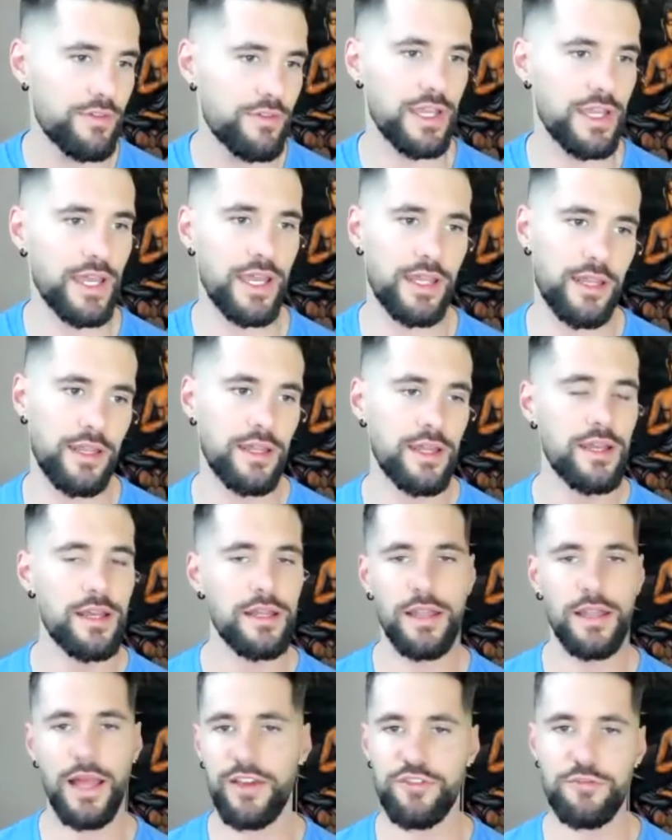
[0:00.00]
again
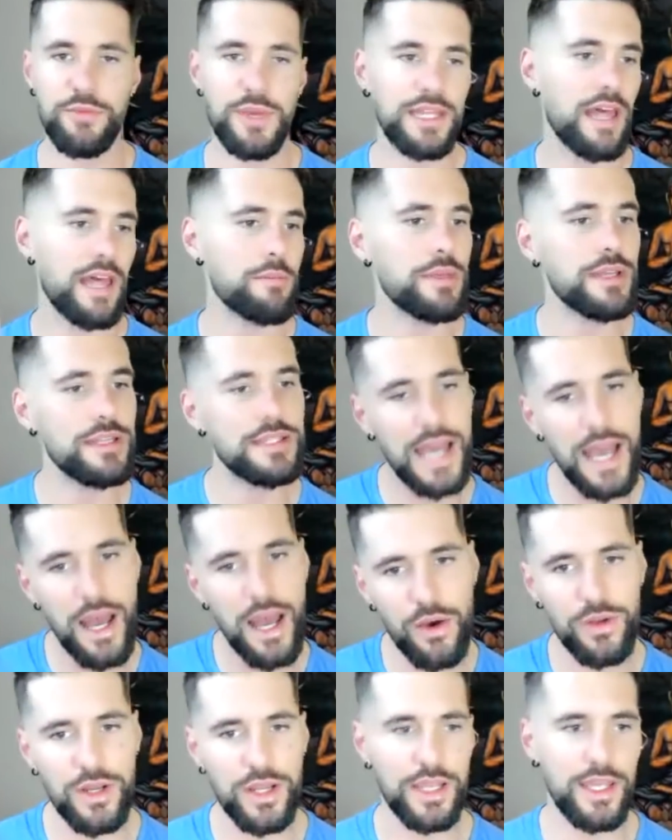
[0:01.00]
life may let me
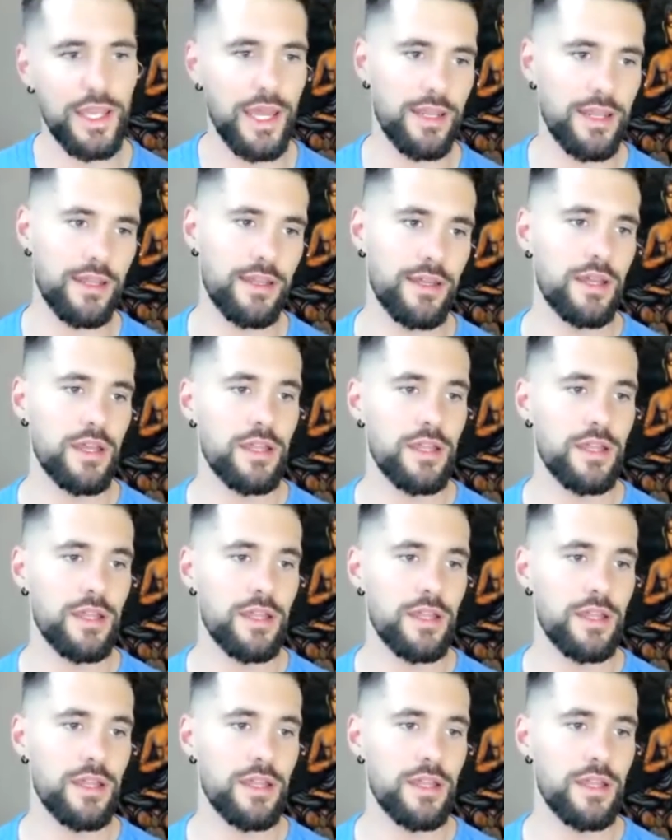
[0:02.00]
down again